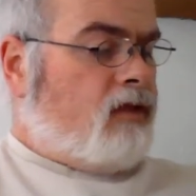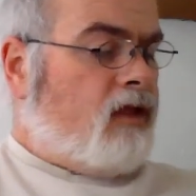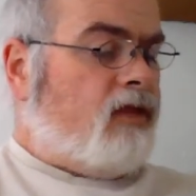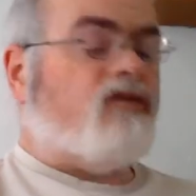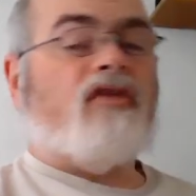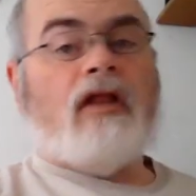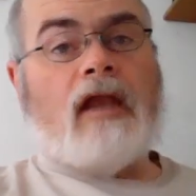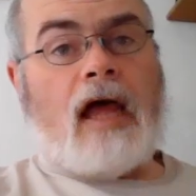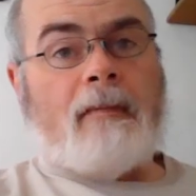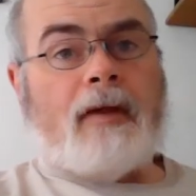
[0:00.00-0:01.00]
Then there's the
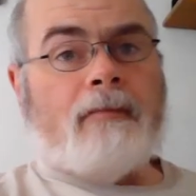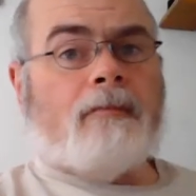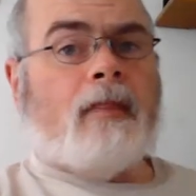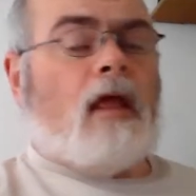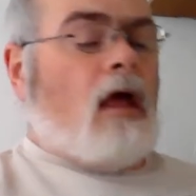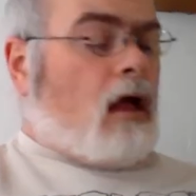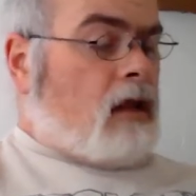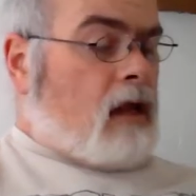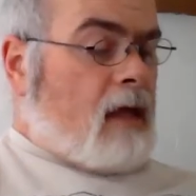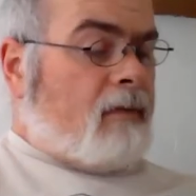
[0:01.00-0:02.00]
climate.
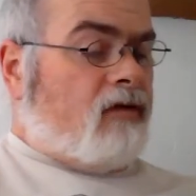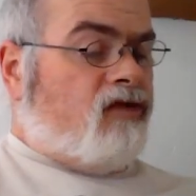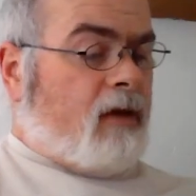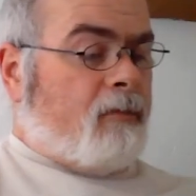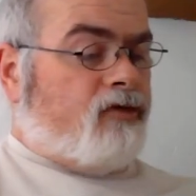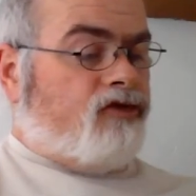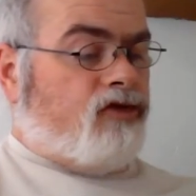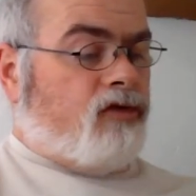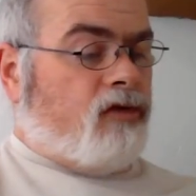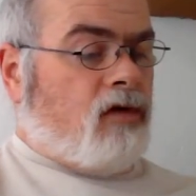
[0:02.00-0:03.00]
Climate and
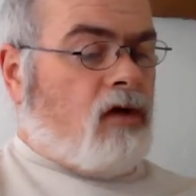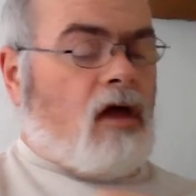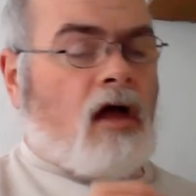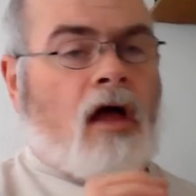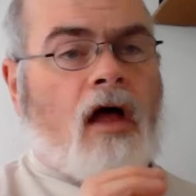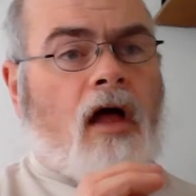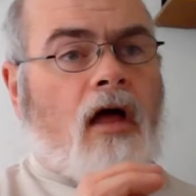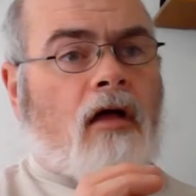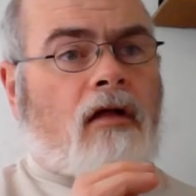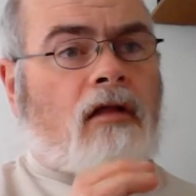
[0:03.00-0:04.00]
temperature and
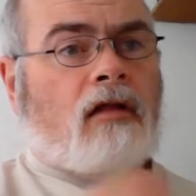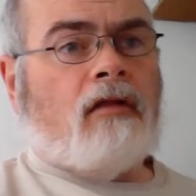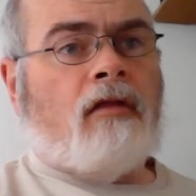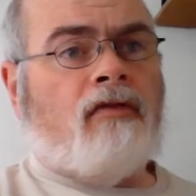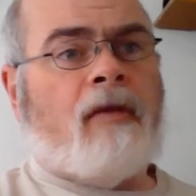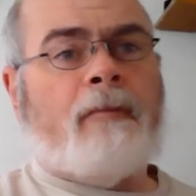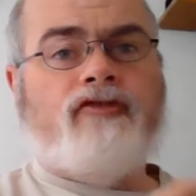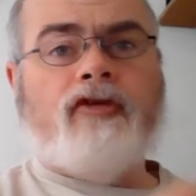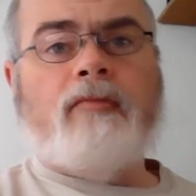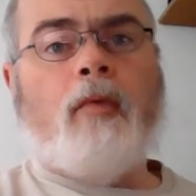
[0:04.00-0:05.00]

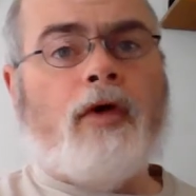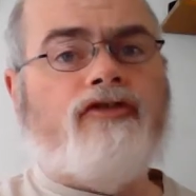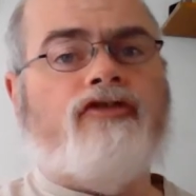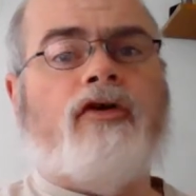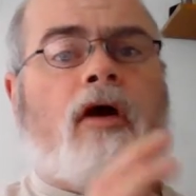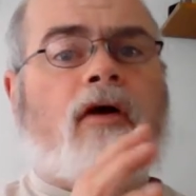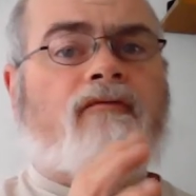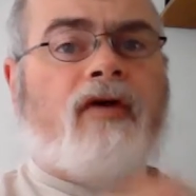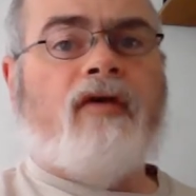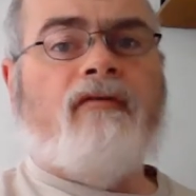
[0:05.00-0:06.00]
moisture are
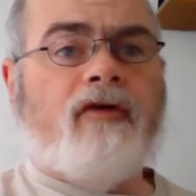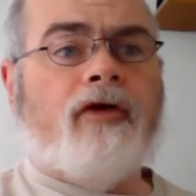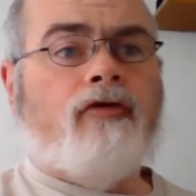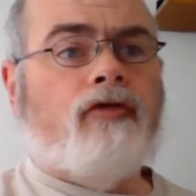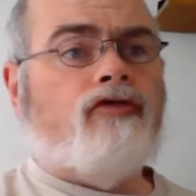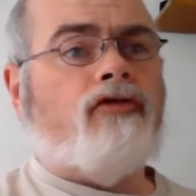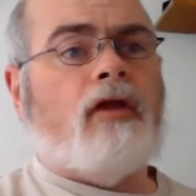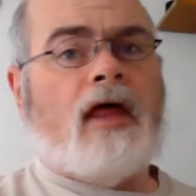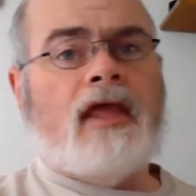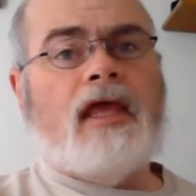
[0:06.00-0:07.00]
very, very crucial.
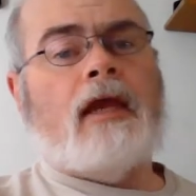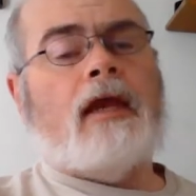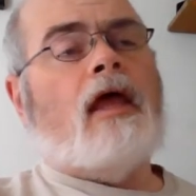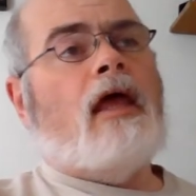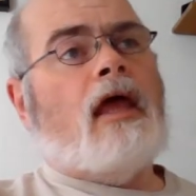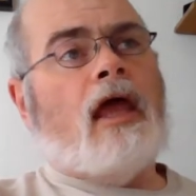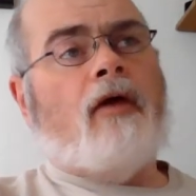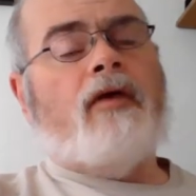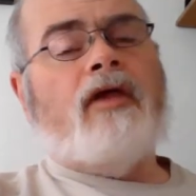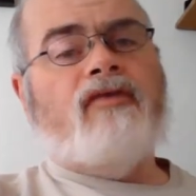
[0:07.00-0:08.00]
Again,
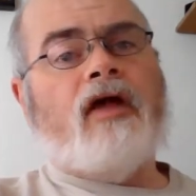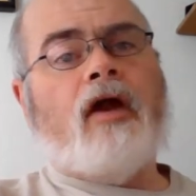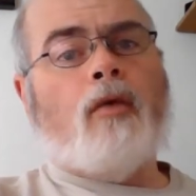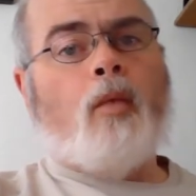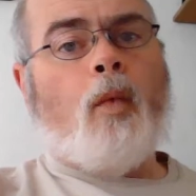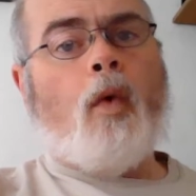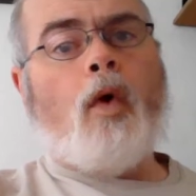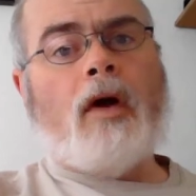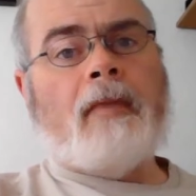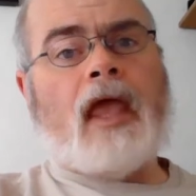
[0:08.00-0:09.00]
areas that are
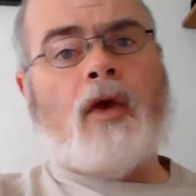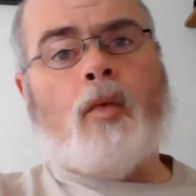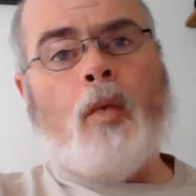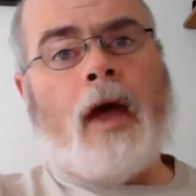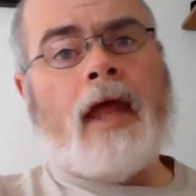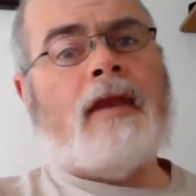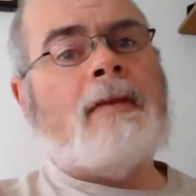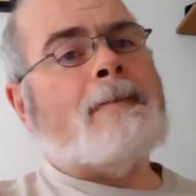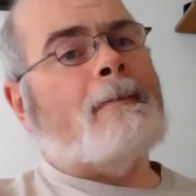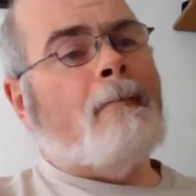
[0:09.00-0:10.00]
warm and wet,
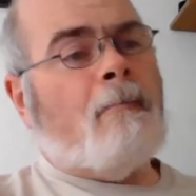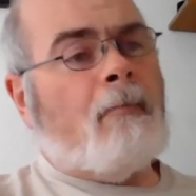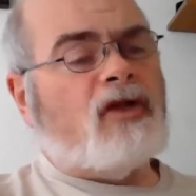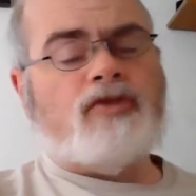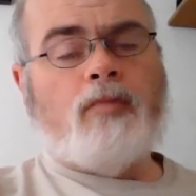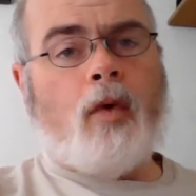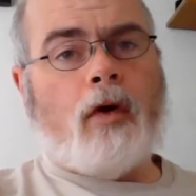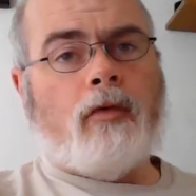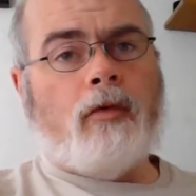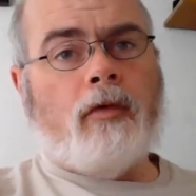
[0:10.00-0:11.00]
much
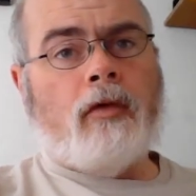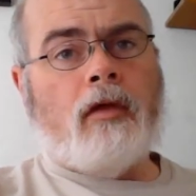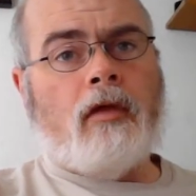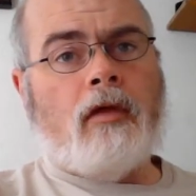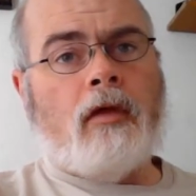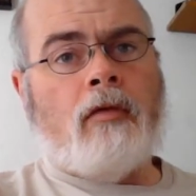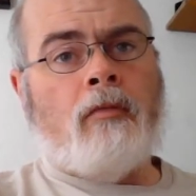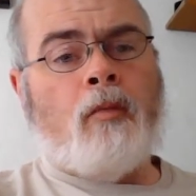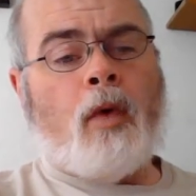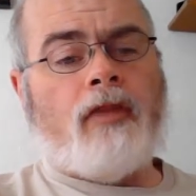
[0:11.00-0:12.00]
more
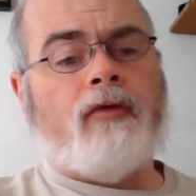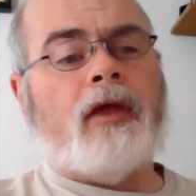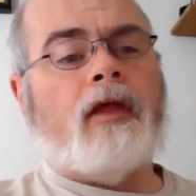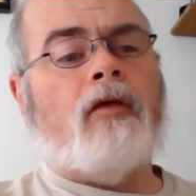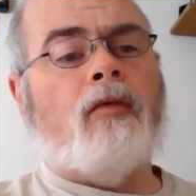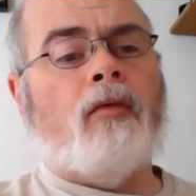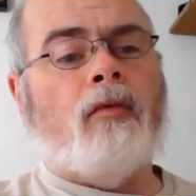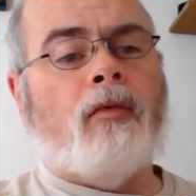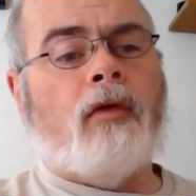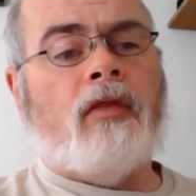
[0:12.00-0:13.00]
weathering
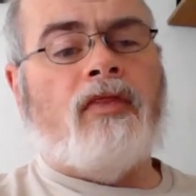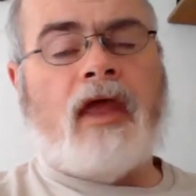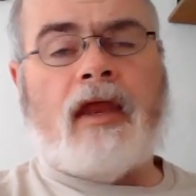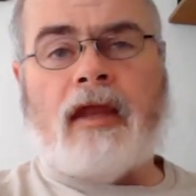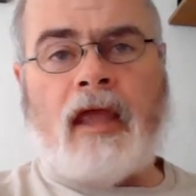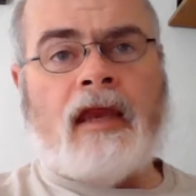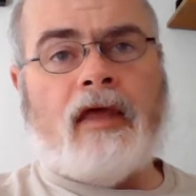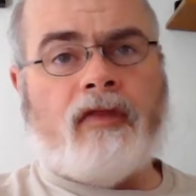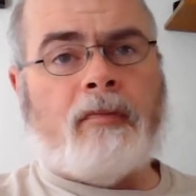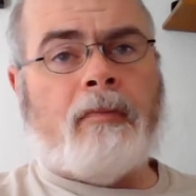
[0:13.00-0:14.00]
than any
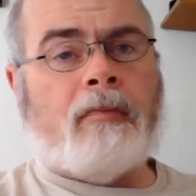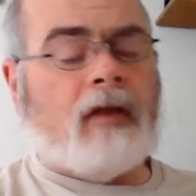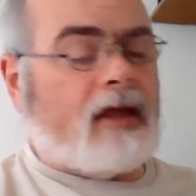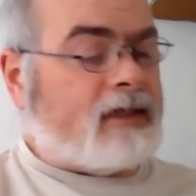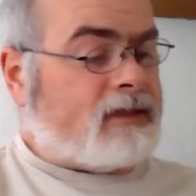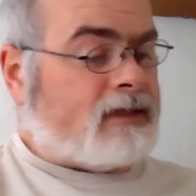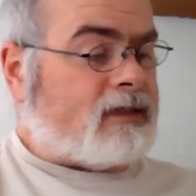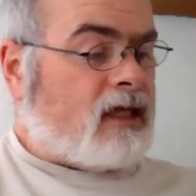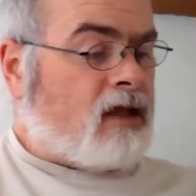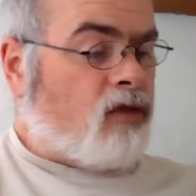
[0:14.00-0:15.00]
other
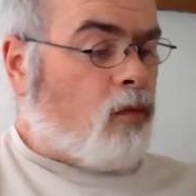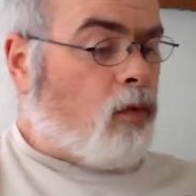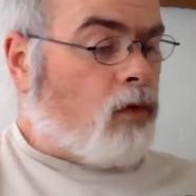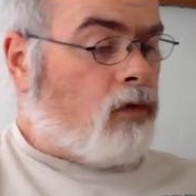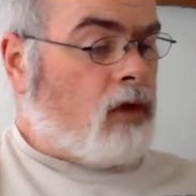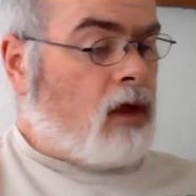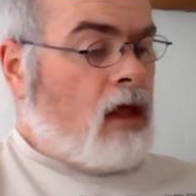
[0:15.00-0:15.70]
places in the world.